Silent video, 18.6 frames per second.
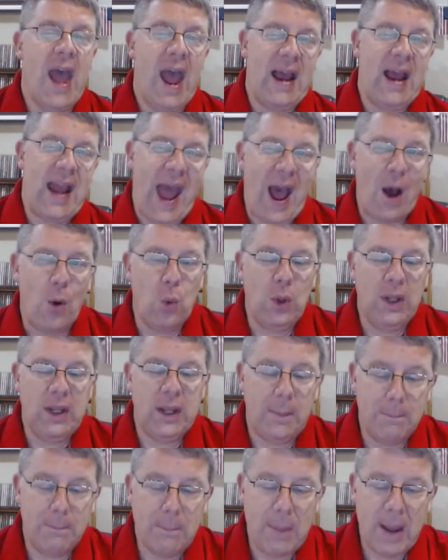and how we
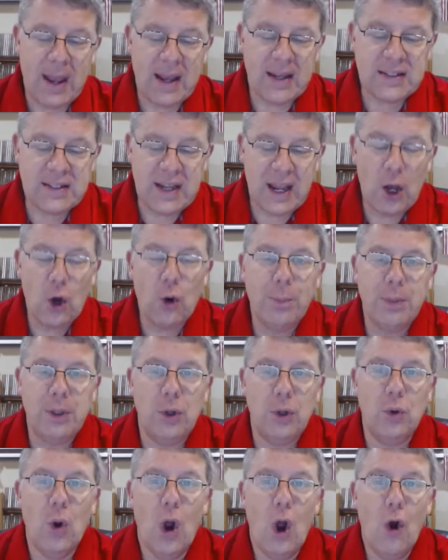can best help
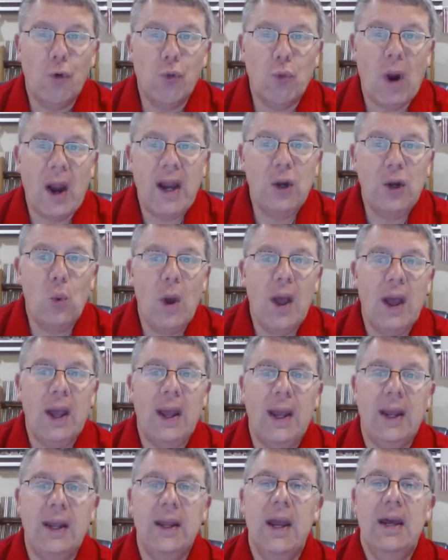you right
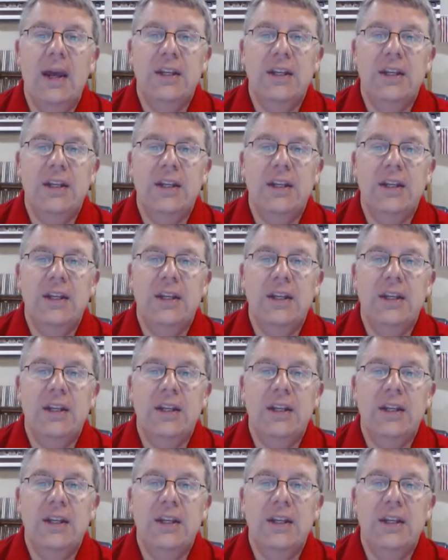away